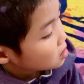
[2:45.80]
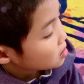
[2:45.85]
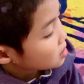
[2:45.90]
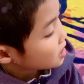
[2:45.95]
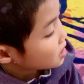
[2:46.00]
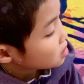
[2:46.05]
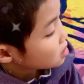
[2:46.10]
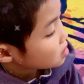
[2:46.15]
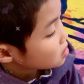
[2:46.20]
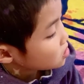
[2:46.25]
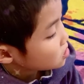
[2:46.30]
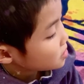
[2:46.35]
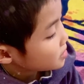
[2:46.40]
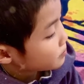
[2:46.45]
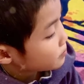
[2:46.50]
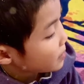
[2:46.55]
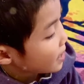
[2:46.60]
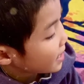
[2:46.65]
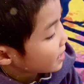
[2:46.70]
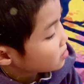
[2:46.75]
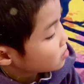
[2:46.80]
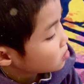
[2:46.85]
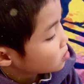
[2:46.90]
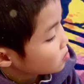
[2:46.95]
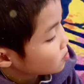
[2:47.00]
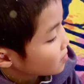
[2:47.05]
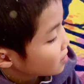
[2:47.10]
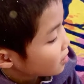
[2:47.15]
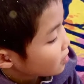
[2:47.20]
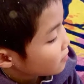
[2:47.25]
the trip back
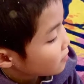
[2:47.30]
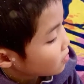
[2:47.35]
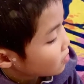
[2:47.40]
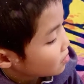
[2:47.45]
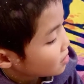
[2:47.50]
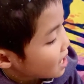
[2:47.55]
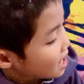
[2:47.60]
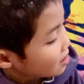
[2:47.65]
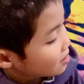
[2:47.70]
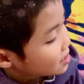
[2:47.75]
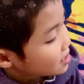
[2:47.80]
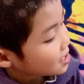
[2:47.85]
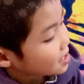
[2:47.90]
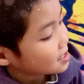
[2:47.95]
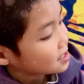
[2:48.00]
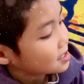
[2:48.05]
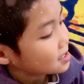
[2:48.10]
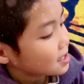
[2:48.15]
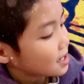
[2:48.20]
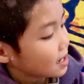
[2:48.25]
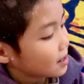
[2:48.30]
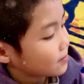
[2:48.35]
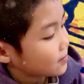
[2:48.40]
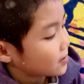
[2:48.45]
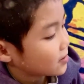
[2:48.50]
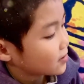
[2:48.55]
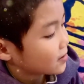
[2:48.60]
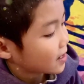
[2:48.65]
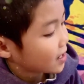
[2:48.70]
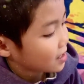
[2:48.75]
home. For now, it's
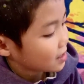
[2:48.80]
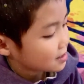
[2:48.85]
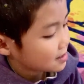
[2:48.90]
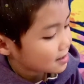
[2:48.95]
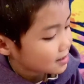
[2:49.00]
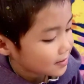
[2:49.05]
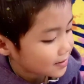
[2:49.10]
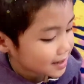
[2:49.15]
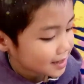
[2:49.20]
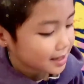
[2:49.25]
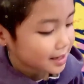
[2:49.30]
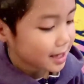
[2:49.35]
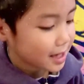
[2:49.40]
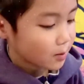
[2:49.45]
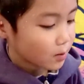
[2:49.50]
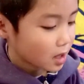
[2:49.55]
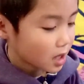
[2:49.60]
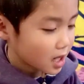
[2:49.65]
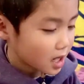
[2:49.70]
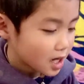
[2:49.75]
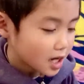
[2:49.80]
time to get some sleep.